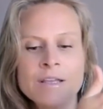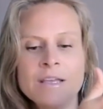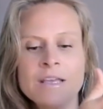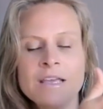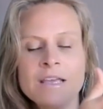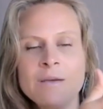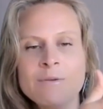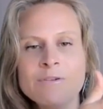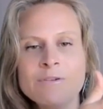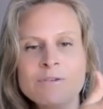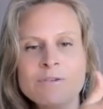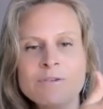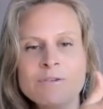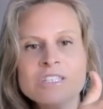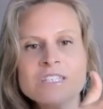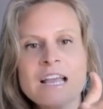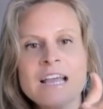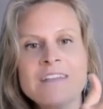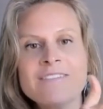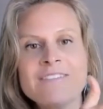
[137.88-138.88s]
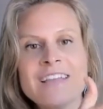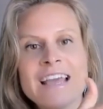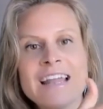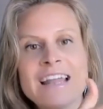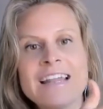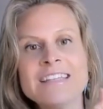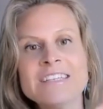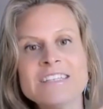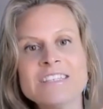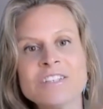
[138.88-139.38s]
We're just kind of getting
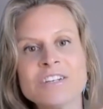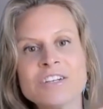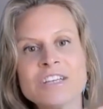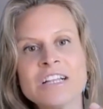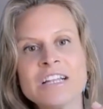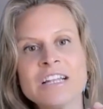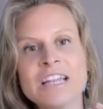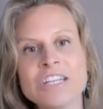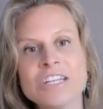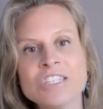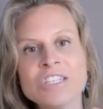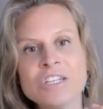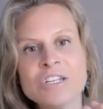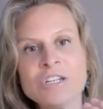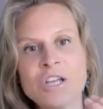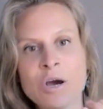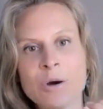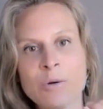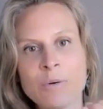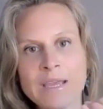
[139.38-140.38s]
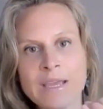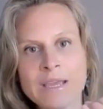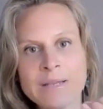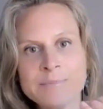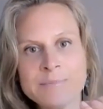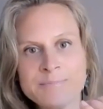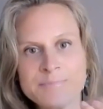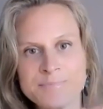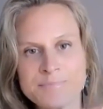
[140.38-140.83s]
the circulation going.